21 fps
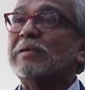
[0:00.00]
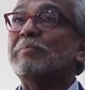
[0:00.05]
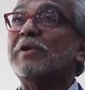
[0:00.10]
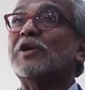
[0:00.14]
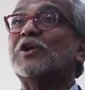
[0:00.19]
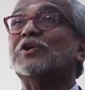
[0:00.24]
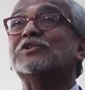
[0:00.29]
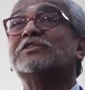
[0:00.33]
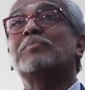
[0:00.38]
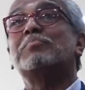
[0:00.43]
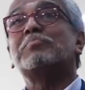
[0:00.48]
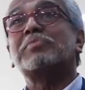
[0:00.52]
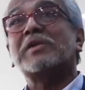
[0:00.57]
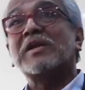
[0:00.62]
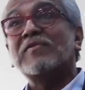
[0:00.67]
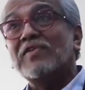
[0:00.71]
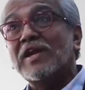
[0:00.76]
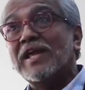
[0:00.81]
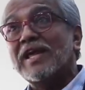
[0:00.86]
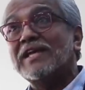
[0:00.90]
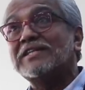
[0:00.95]
because the
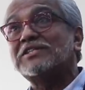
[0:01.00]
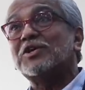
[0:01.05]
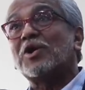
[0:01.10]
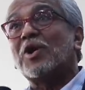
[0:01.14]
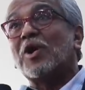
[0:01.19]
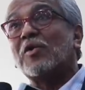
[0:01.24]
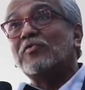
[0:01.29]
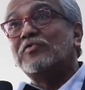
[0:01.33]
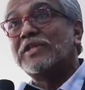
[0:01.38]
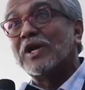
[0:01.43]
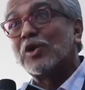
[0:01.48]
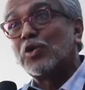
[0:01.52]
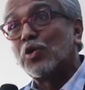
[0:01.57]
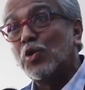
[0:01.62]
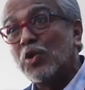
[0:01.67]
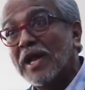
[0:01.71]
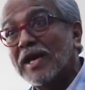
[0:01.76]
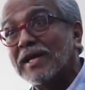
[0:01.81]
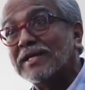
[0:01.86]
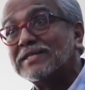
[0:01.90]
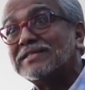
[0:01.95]
privilege of the
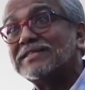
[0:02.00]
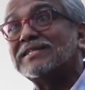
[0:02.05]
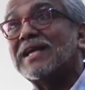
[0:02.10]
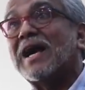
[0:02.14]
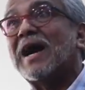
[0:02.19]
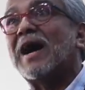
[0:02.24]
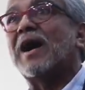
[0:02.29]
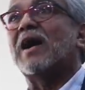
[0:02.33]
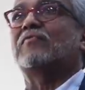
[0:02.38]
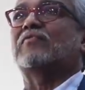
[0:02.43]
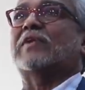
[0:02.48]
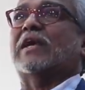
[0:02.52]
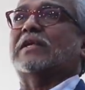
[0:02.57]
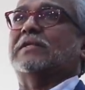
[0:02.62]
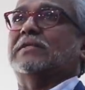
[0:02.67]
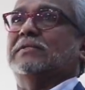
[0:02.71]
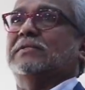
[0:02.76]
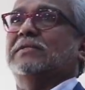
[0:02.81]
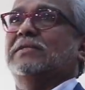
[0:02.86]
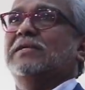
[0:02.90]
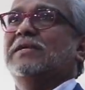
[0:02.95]
rulers are
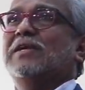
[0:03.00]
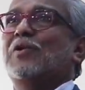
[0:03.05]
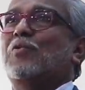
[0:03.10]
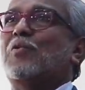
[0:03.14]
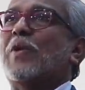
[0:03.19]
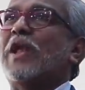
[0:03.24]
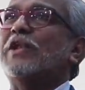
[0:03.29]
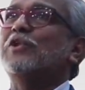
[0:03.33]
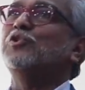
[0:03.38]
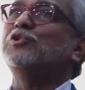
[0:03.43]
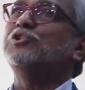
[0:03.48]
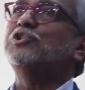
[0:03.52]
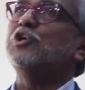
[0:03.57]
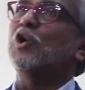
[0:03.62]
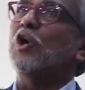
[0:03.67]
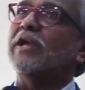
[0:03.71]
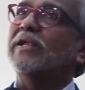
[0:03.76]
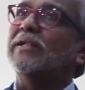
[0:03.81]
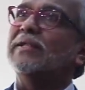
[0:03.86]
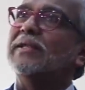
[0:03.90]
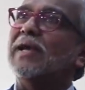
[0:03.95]
affected when you
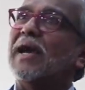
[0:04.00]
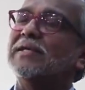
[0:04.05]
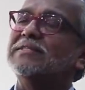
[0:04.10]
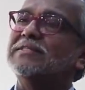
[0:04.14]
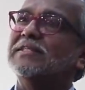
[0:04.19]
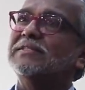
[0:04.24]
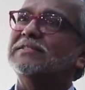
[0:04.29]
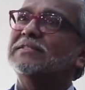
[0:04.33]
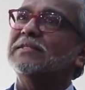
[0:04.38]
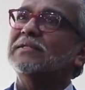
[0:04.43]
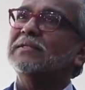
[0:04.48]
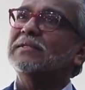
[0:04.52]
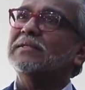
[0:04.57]
join the ICC.